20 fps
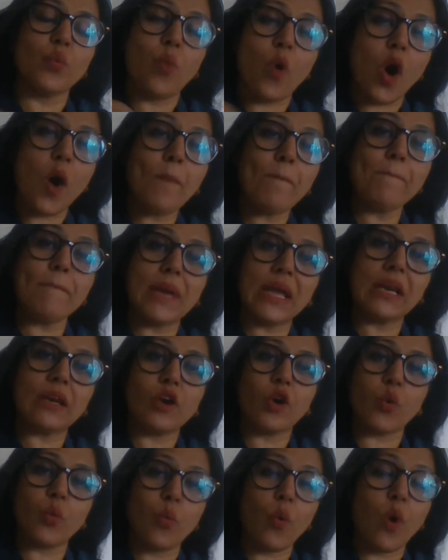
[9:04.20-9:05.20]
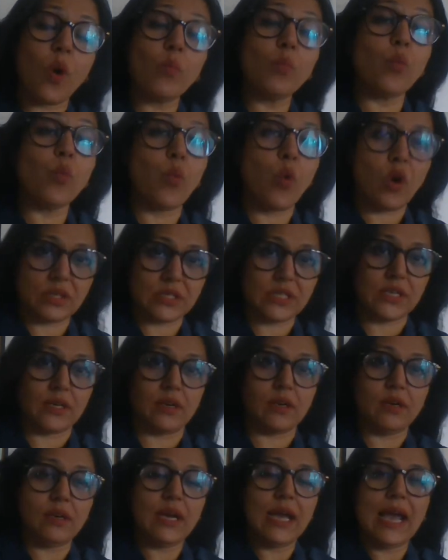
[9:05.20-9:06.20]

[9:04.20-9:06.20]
warm milk or warm water